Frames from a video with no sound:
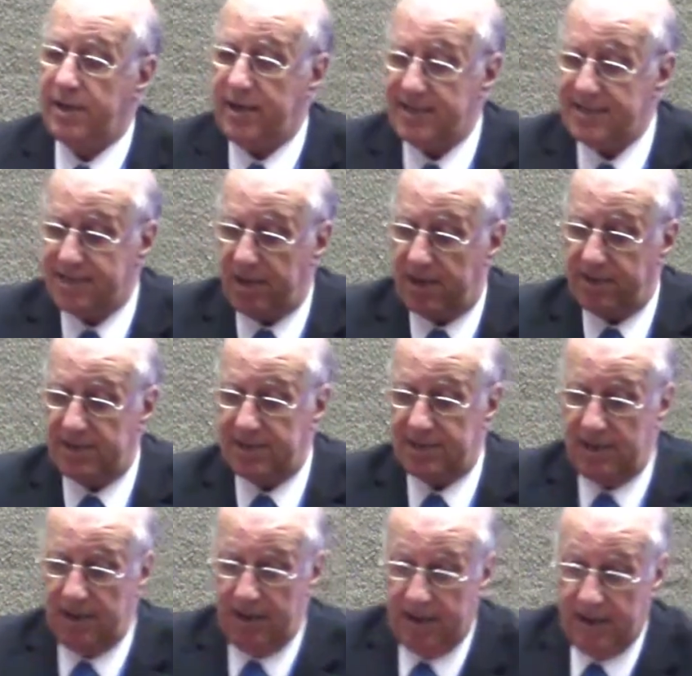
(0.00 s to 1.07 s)
case studies,
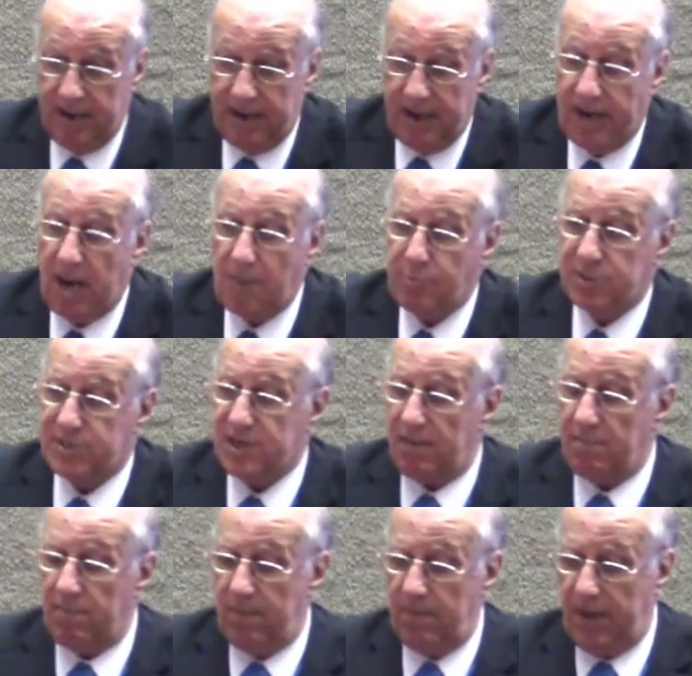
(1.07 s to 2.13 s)
and I'll put
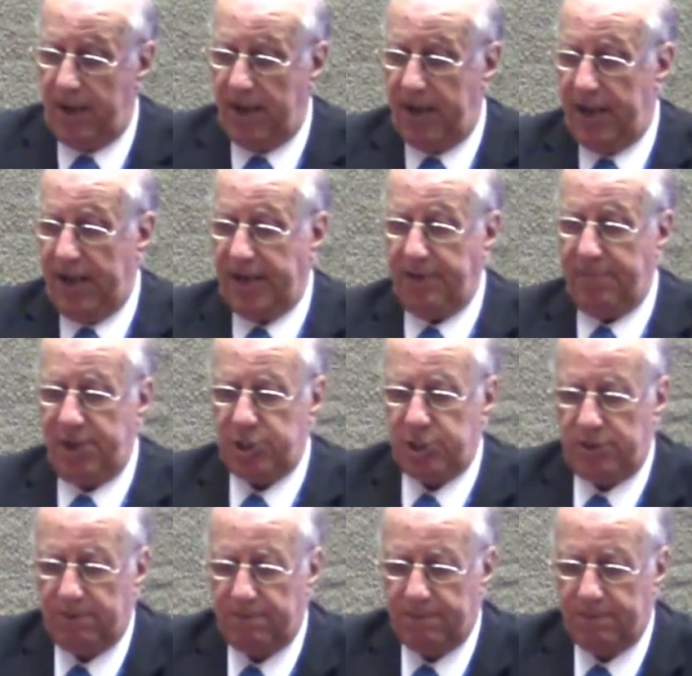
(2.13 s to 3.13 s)
some animation.